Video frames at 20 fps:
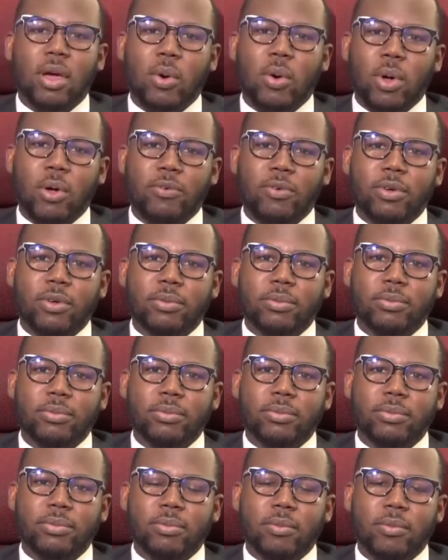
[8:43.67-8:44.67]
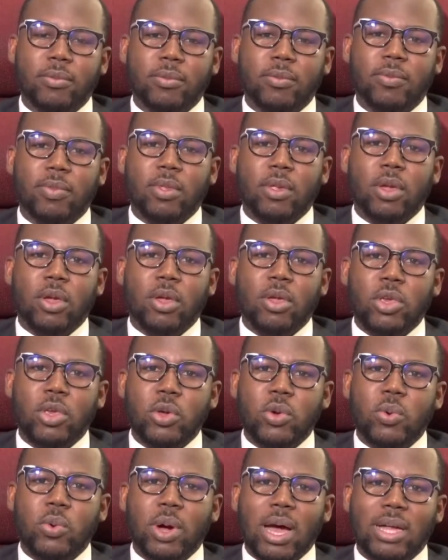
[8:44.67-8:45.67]
However,
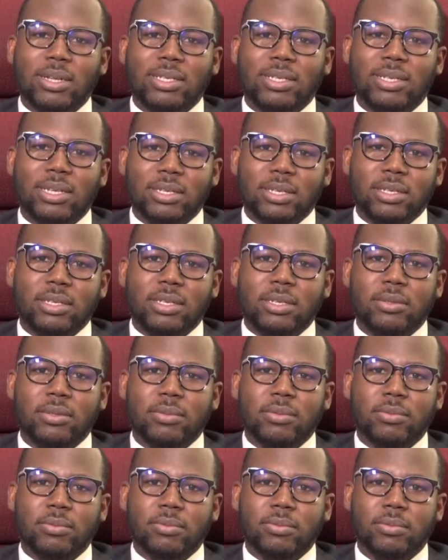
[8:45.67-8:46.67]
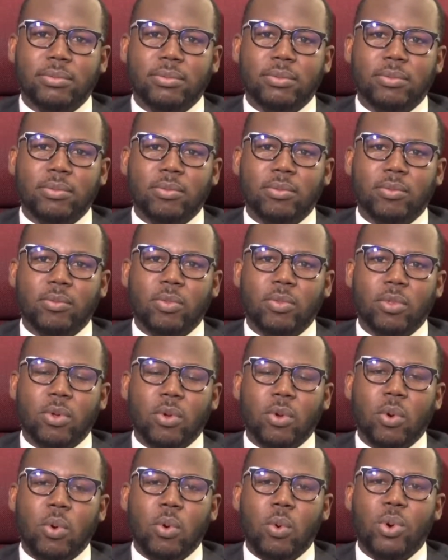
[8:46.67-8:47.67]
you as a citizen
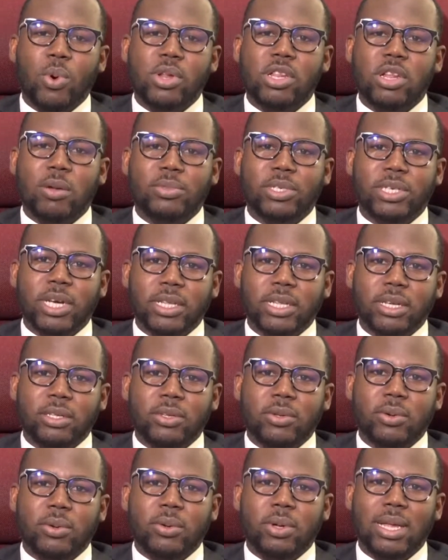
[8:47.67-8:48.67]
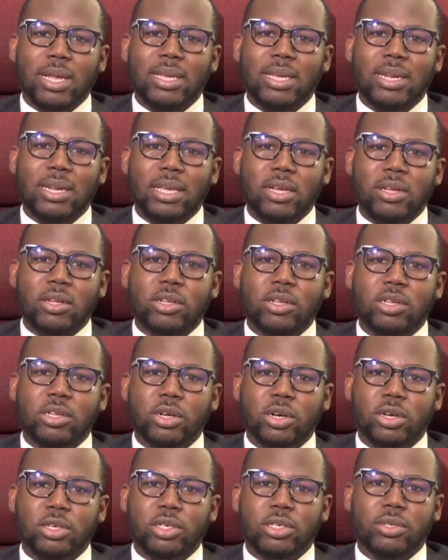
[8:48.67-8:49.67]
who were subjected to an illegal
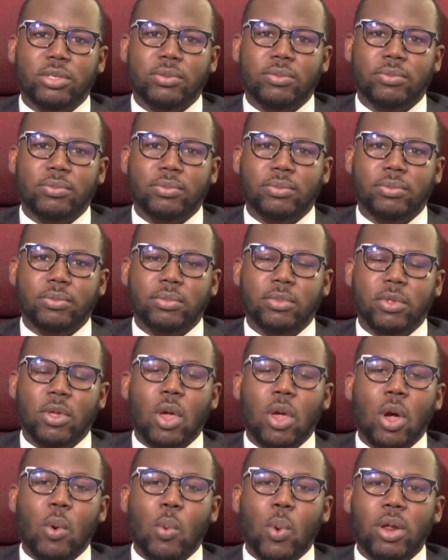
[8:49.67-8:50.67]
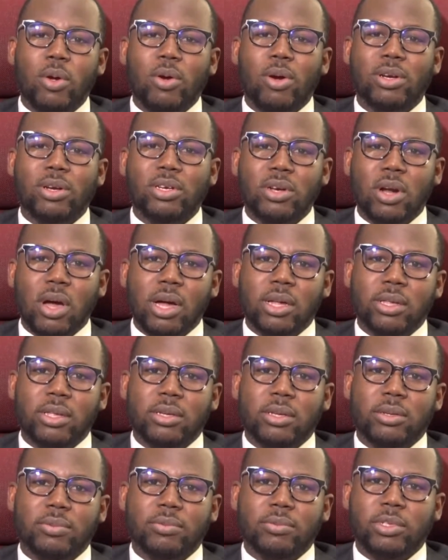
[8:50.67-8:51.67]
search, whether or
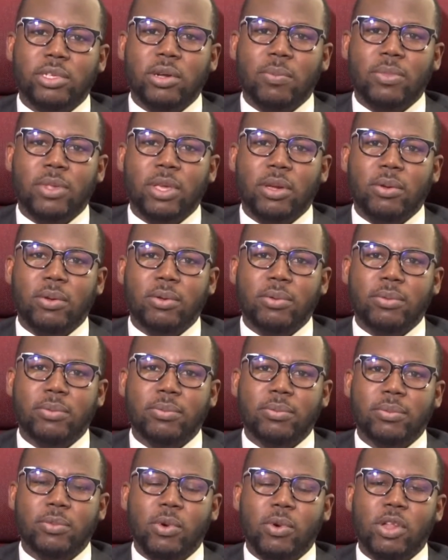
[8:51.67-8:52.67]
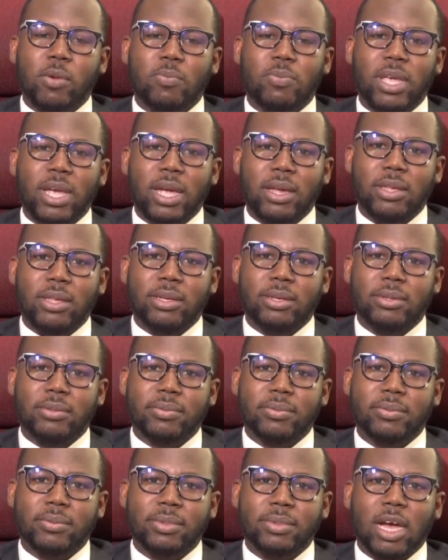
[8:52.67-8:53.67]
not something was obtained
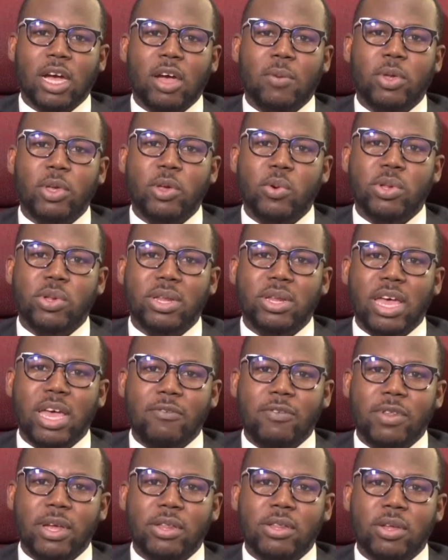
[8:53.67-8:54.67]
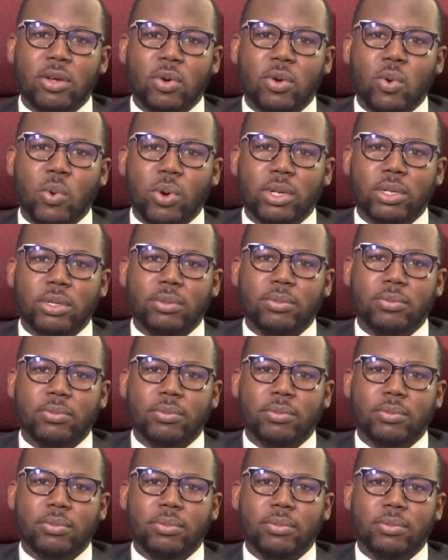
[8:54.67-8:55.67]
that can be used as evidence in court,
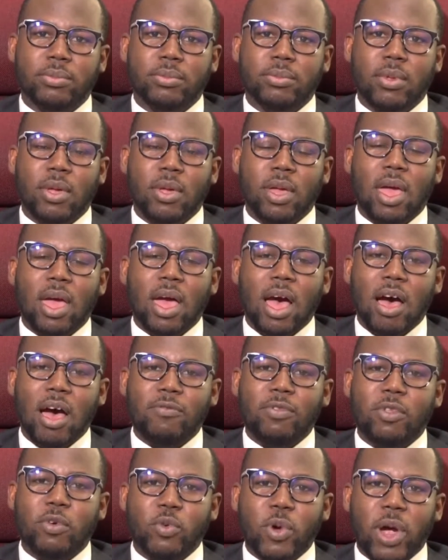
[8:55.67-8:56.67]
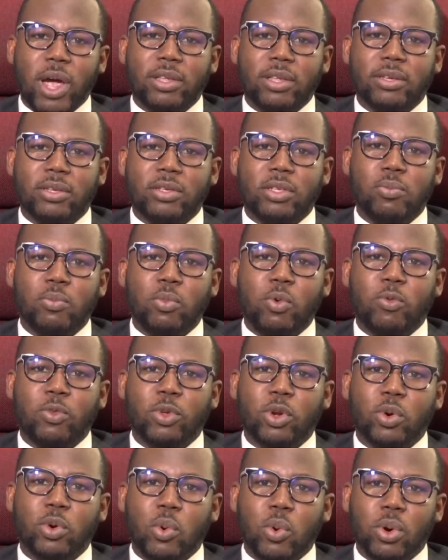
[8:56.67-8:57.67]
have the right to move to
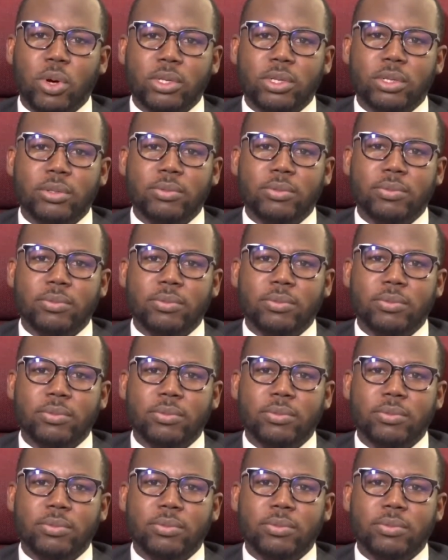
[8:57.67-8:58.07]
the court